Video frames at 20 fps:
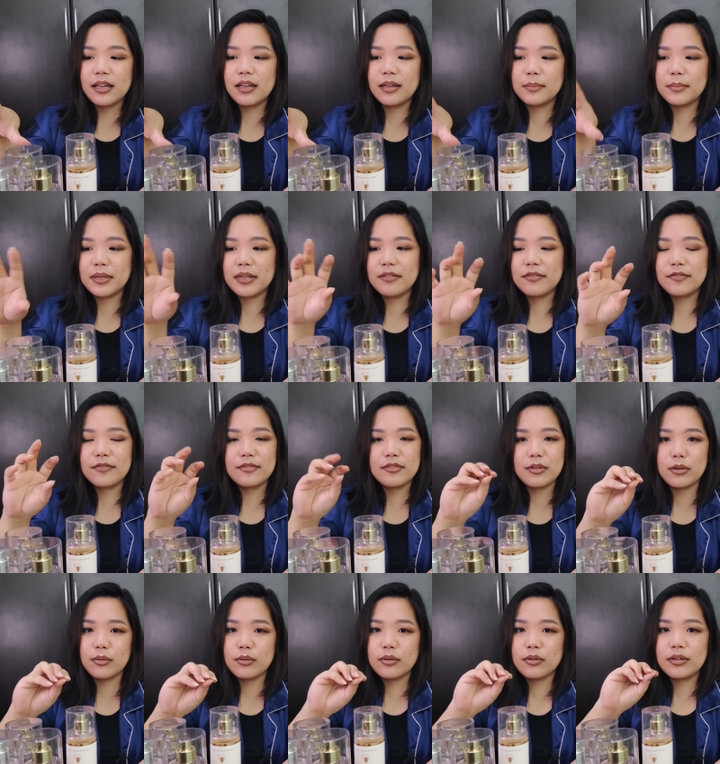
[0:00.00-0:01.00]
But if
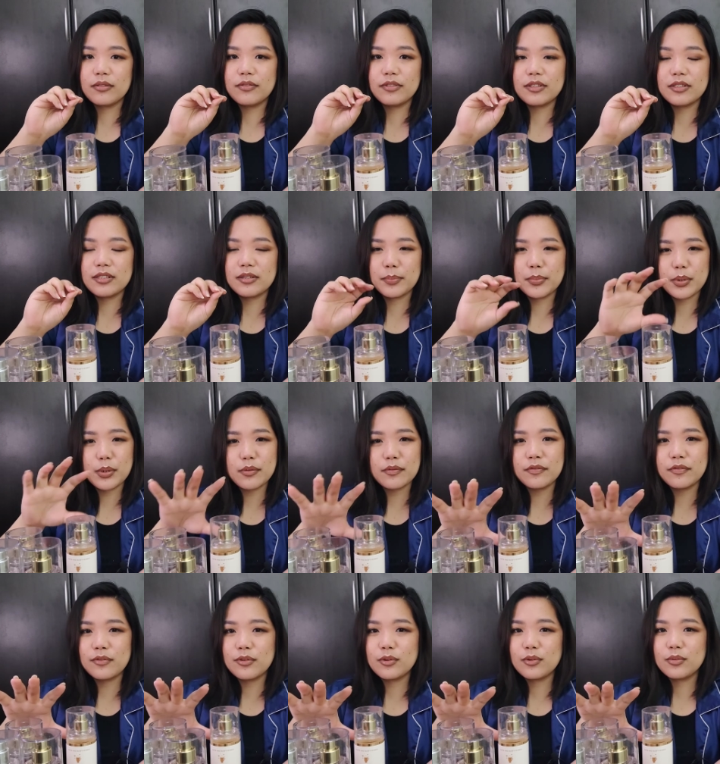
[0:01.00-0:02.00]
siguro if it's a
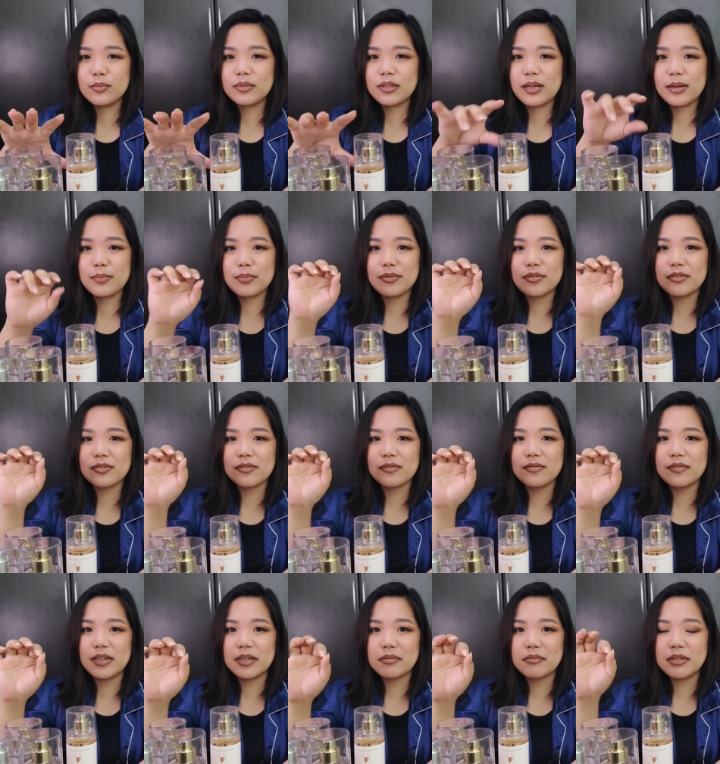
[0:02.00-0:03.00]
perfume tapos
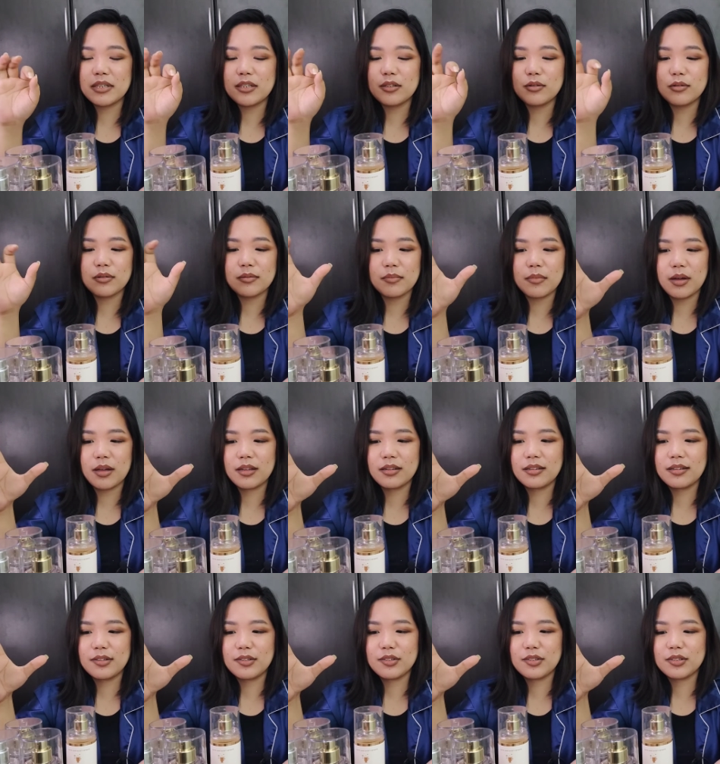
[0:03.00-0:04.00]
very
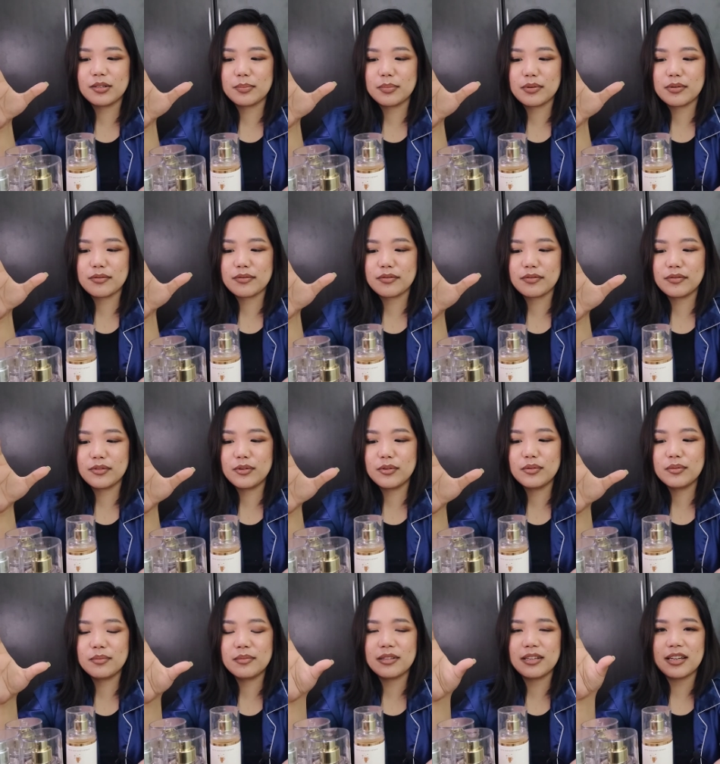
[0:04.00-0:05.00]
gourmandish na
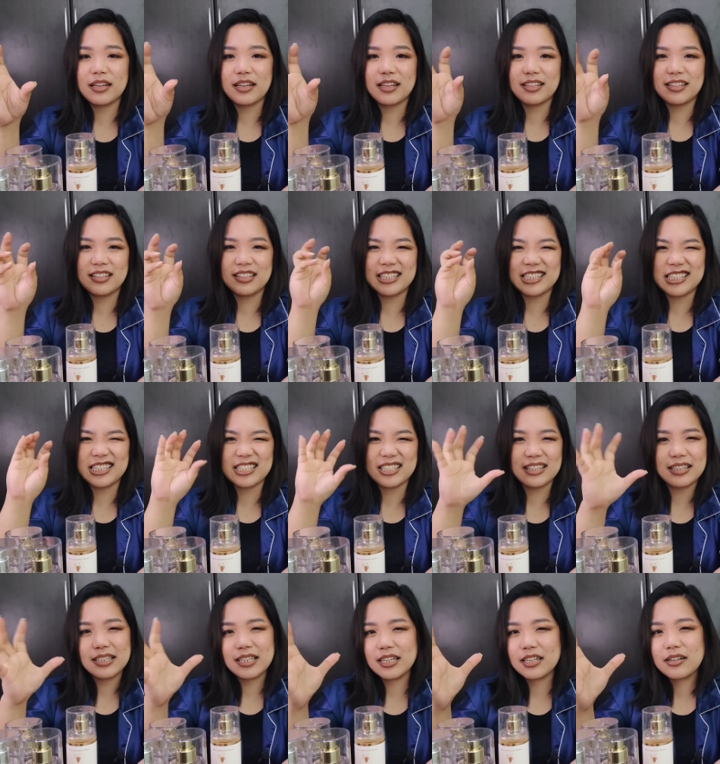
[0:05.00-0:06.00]
perfume na it's
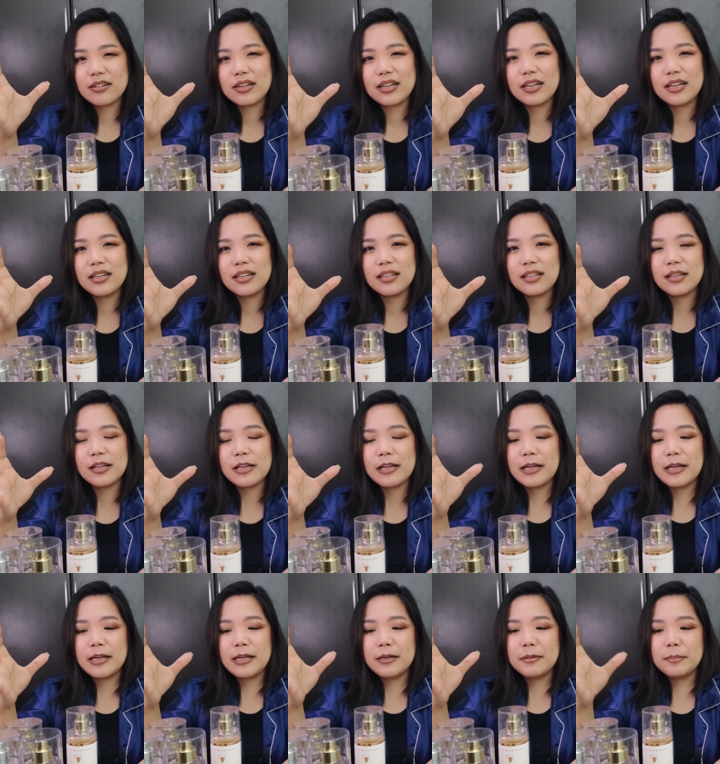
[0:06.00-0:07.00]
lingering,
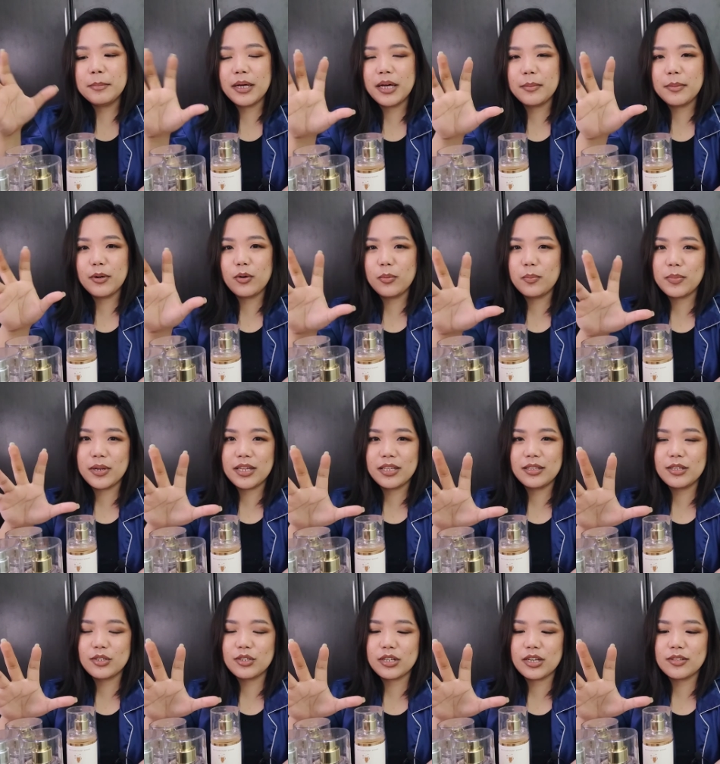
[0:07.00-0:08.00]
baka
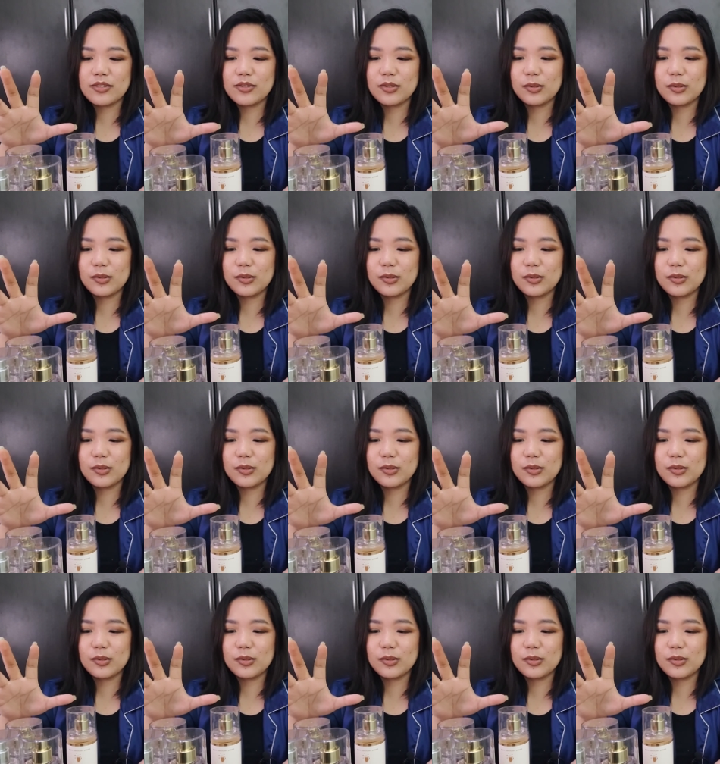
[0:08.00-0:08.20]
mag-complain na siya.